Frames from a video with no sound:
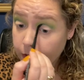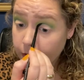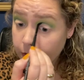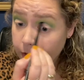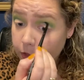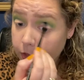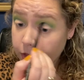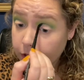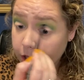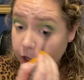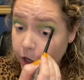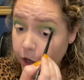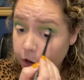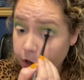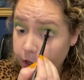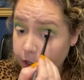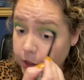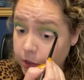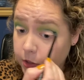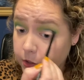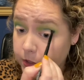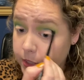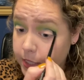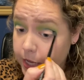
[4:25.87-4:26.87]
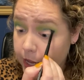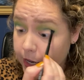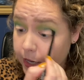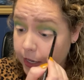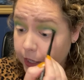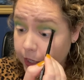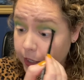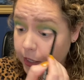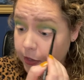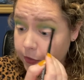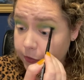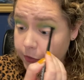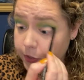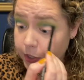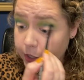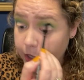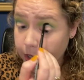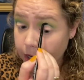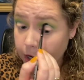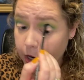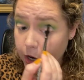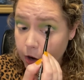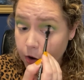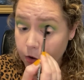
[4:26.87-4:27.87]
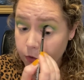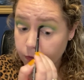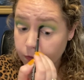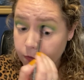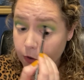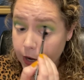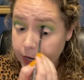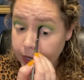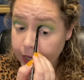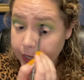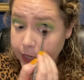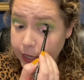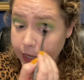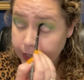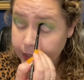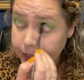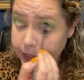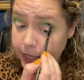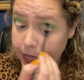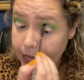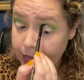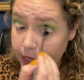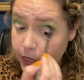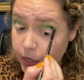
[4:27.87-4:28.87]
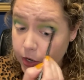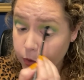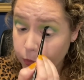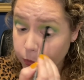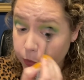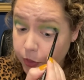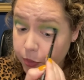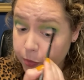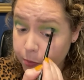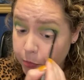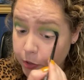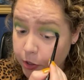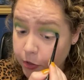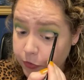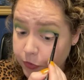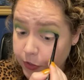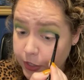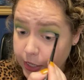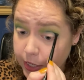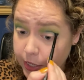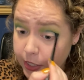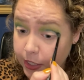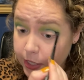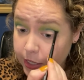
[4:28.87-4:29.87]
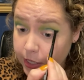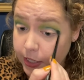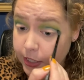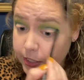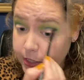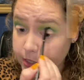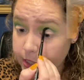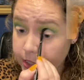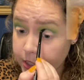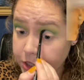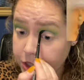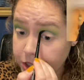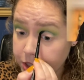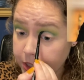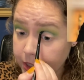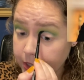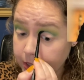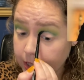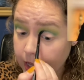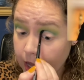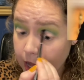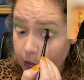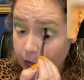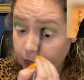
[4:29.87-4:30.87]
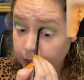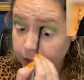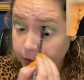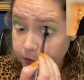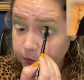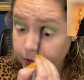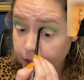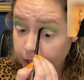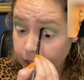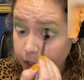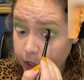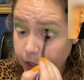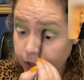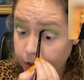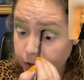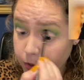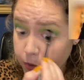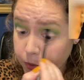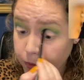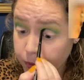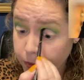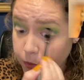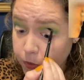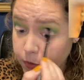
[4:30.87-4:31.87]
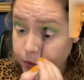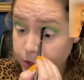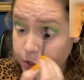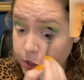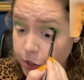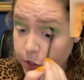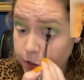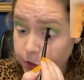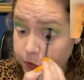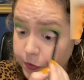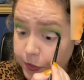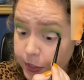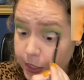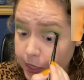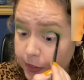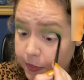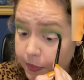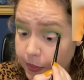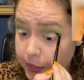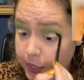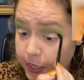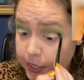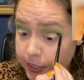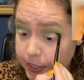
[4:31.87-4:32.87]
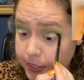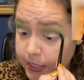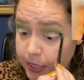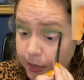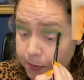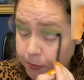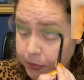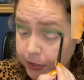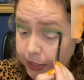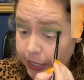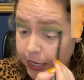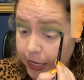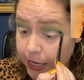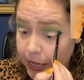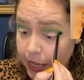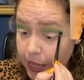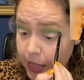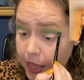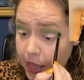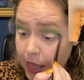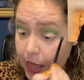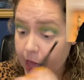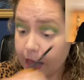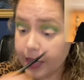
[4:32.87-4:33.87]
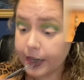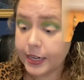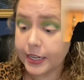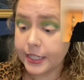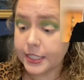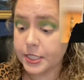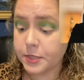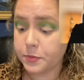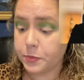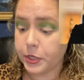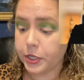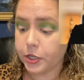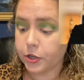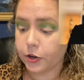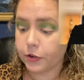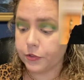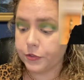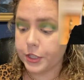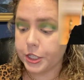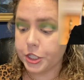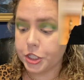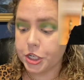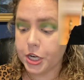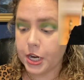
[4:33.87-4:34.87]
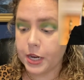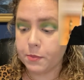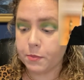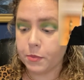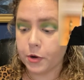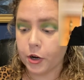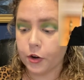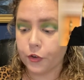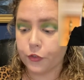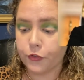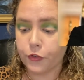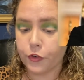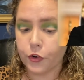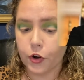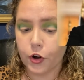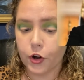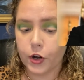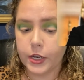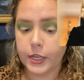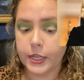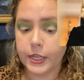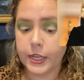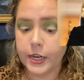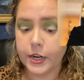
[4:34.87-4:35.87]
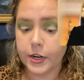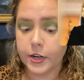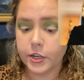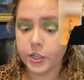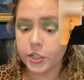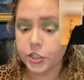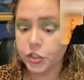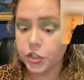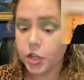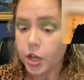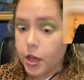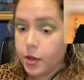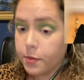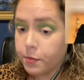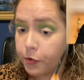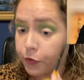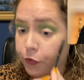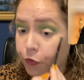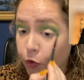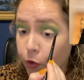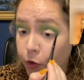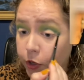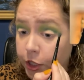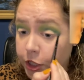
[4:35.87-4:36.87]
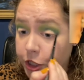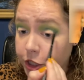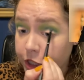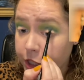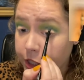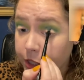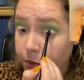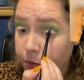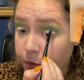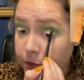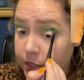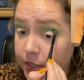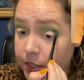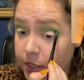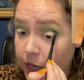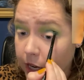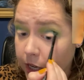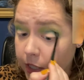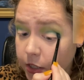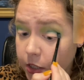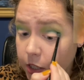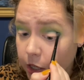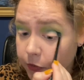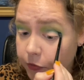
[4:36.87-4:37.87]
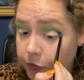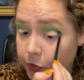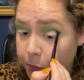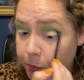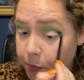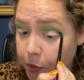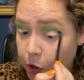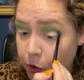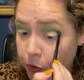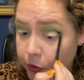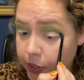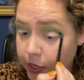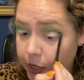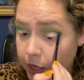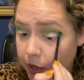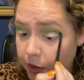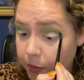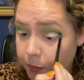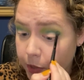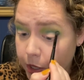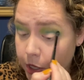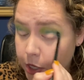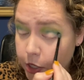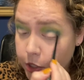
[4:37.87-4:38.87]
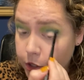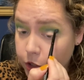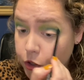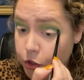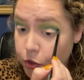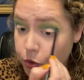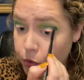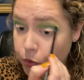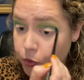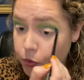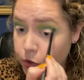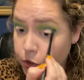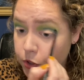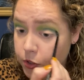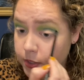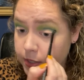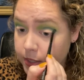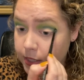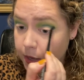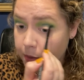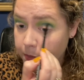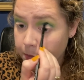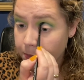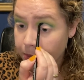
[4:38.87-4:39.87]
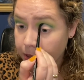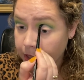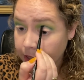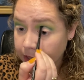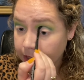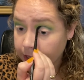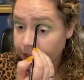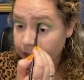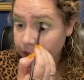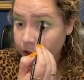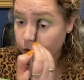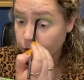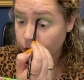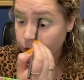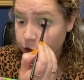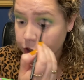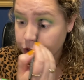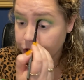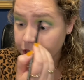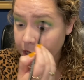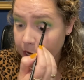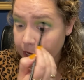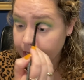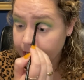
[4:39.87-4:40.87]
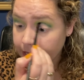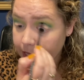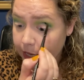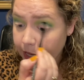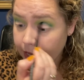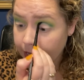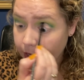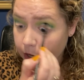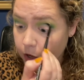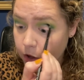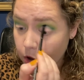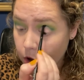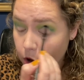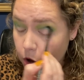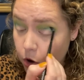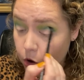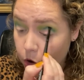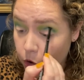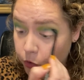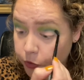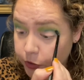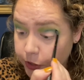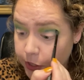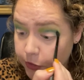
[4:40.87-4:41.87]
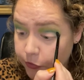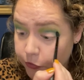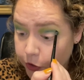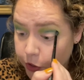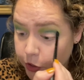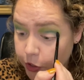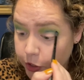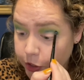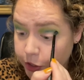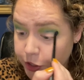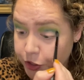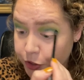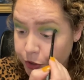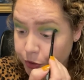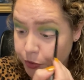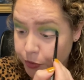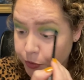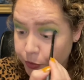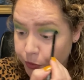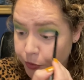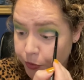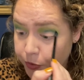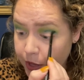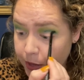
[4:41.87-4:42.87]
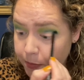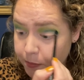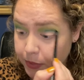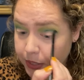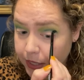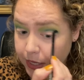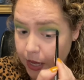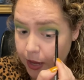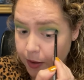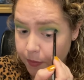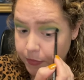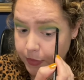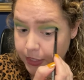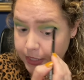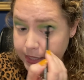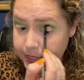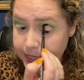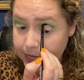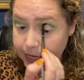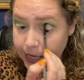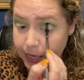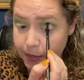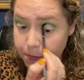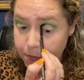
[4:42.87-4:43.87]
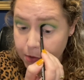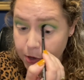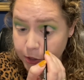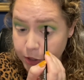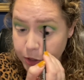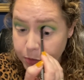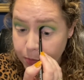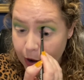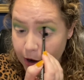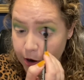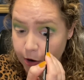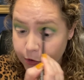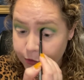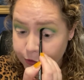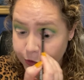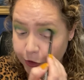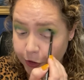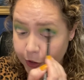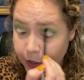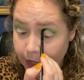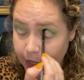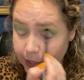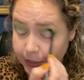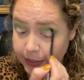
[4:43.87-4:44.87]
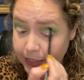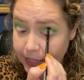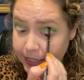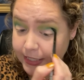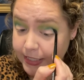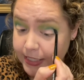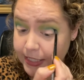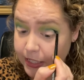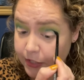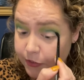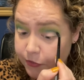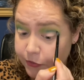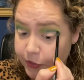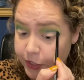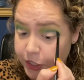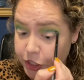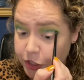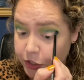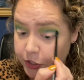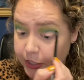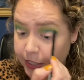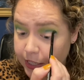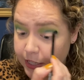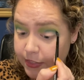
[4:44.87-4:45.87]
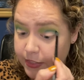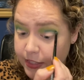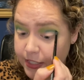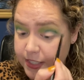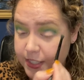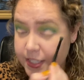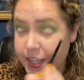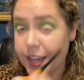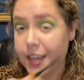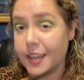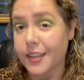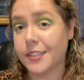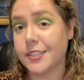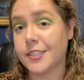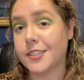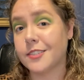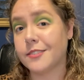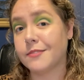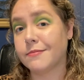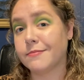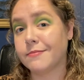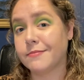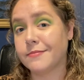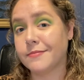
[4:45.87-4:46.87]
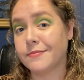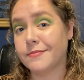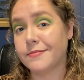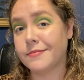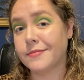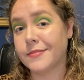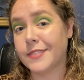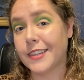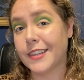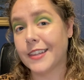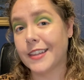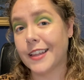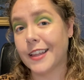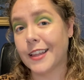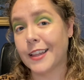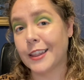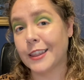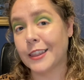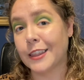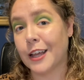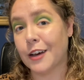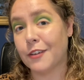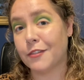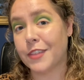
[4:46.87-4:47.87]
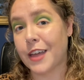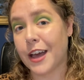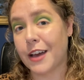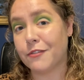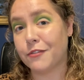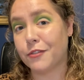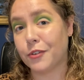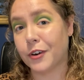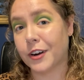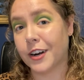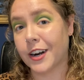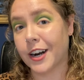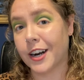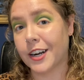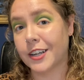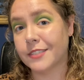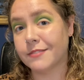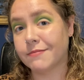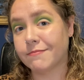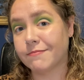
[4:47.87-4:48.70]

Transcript: The current lieutenant governor running again with Murphy is Sheila Oliver, who served in the assembly and as speaker of the chamber for years before she was knocked off the podium due to some political jockeying, only for her to then become the second most powerful elected official in the state. Love that for her.